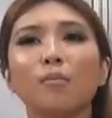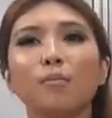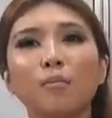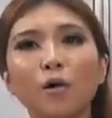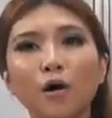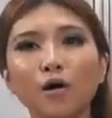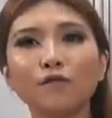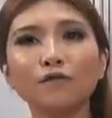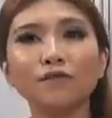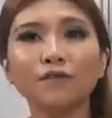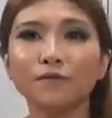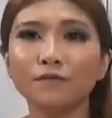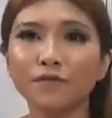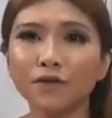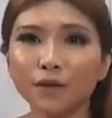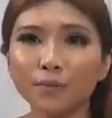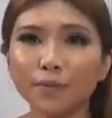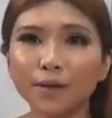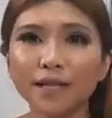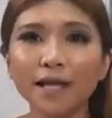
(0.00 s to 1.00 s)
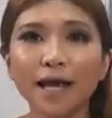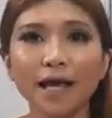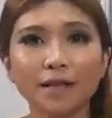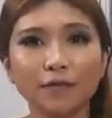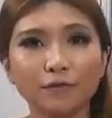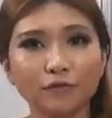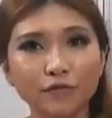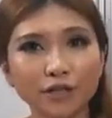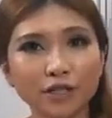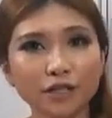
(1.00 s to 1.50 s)
Both the filament and
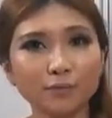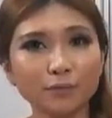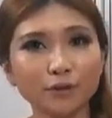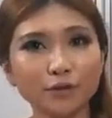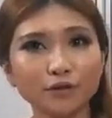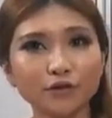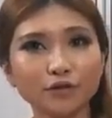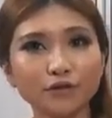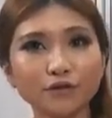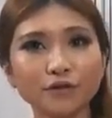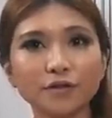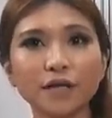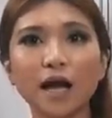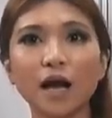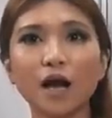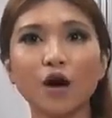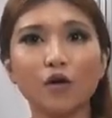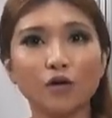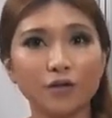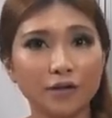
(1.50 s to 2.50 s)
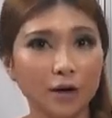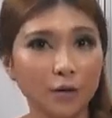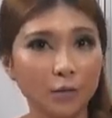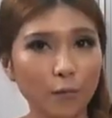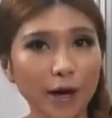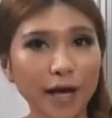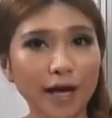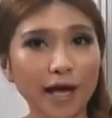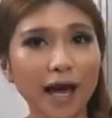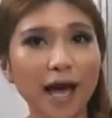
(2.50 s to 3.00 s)
the 3D printers are on their
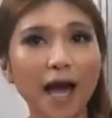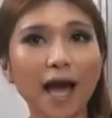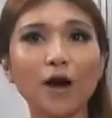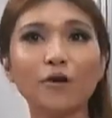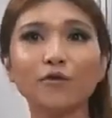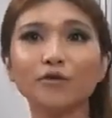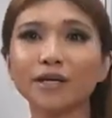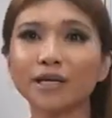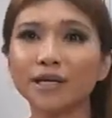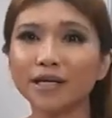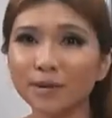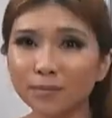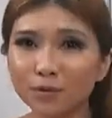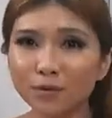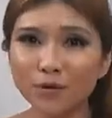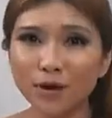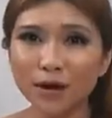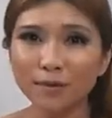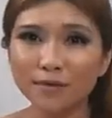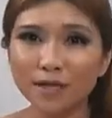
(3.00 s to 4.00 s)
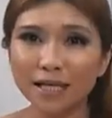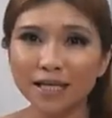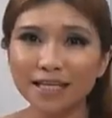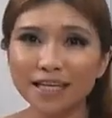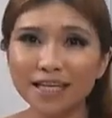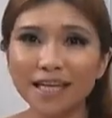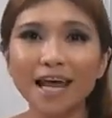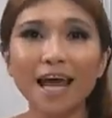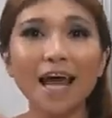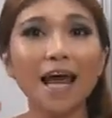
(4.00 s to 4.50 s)
way. I'll keep you
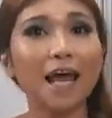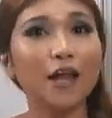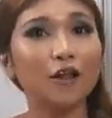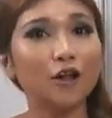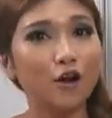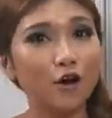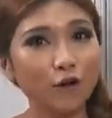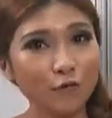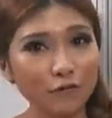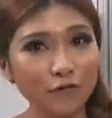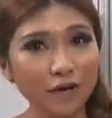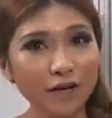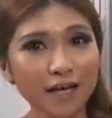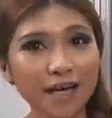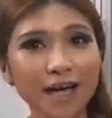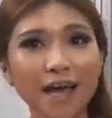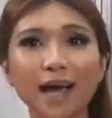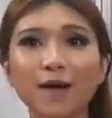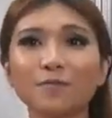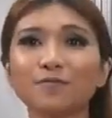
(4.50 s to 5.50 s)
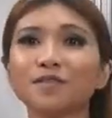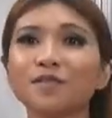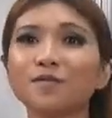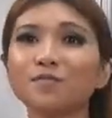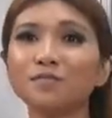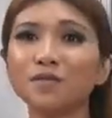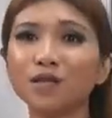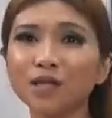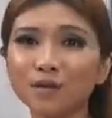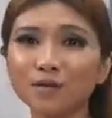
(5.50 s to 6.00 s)
updated and hopefully have
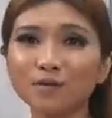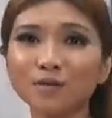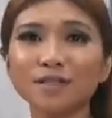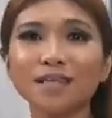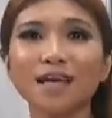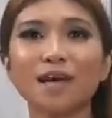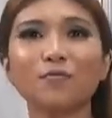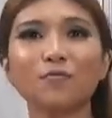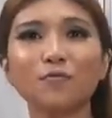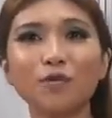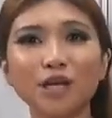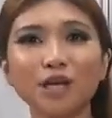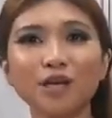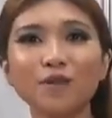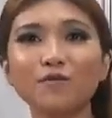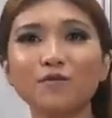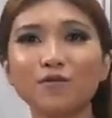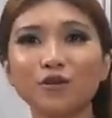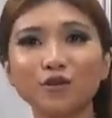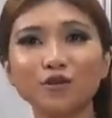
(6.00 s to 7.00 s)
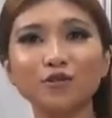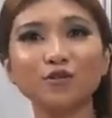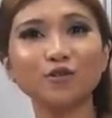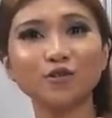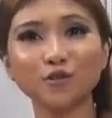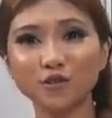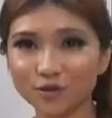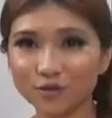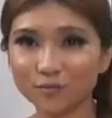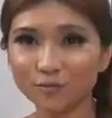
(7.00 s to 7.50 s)
some news and video for you
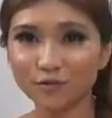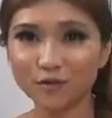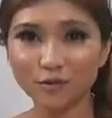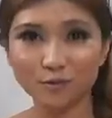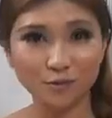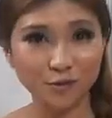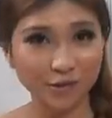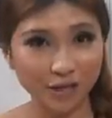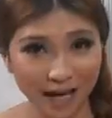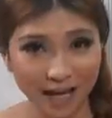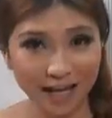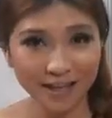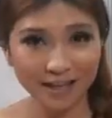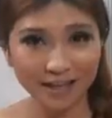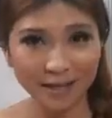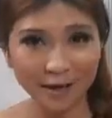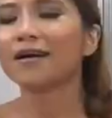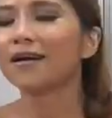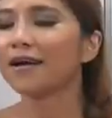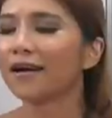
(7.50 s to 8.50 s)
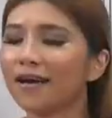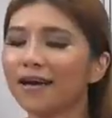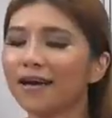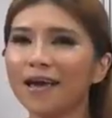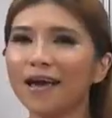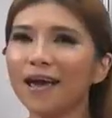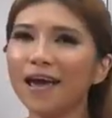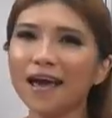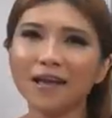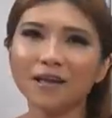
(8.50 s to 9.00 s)
soon from Uganda.
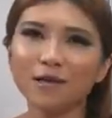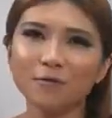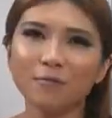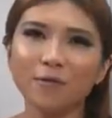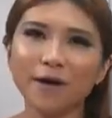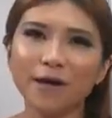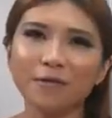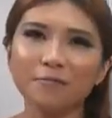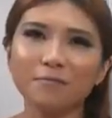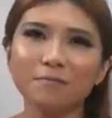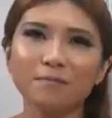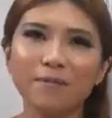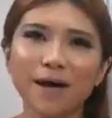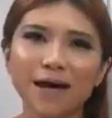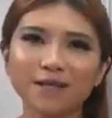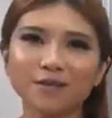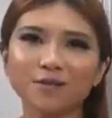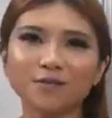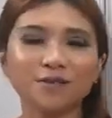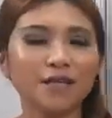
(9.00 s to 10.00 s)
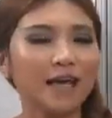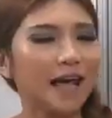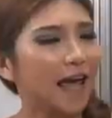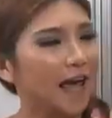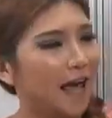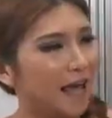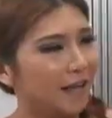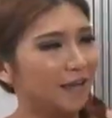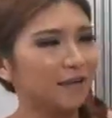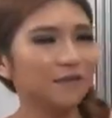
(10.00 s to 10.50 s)
Anyway, back to the
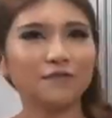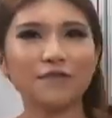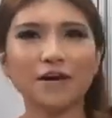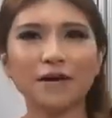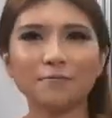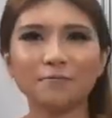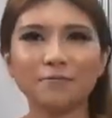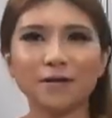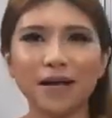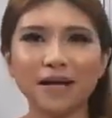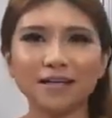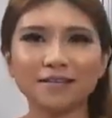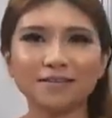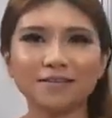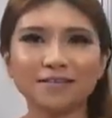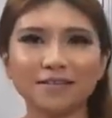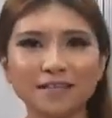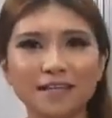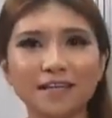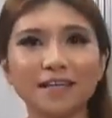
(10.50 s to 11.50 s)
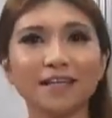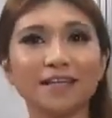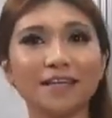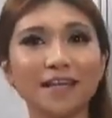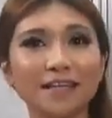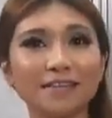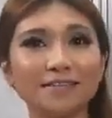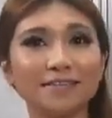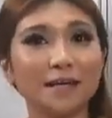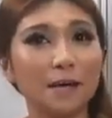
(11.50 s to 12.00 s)
Ender-5 Plus.
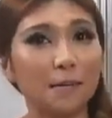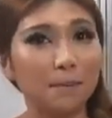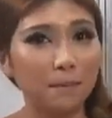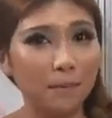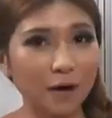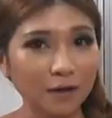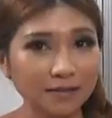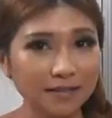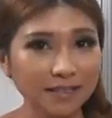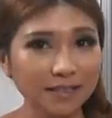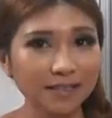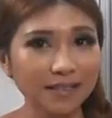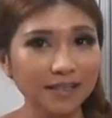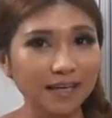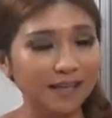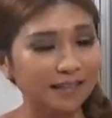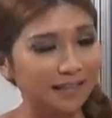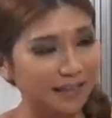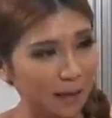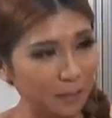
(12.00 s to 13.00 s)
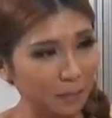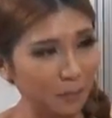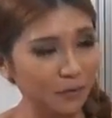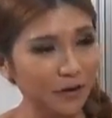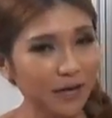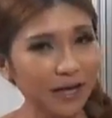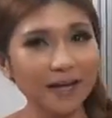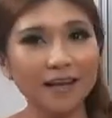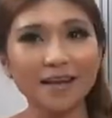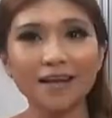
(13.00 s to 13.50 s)
Let's unbox it, assemble
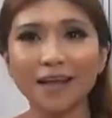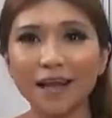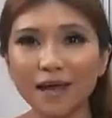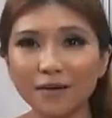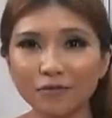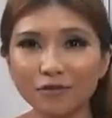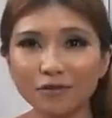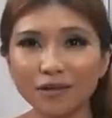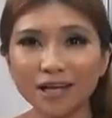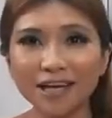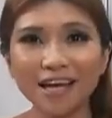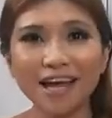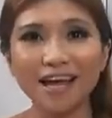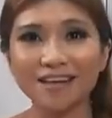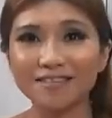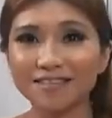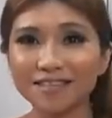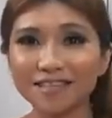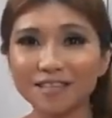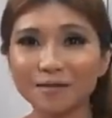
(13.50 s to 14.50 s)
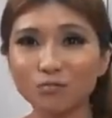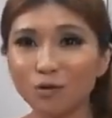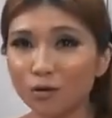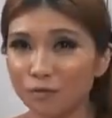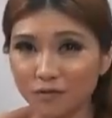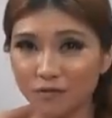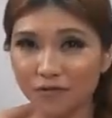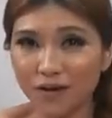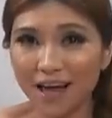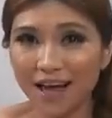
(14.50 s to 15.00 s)
it, level it, and see
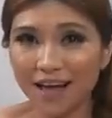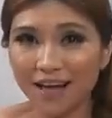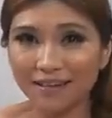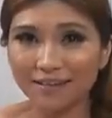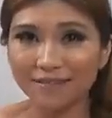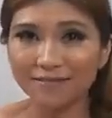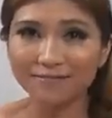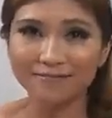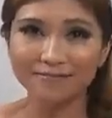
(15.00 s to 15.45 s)
what we've got.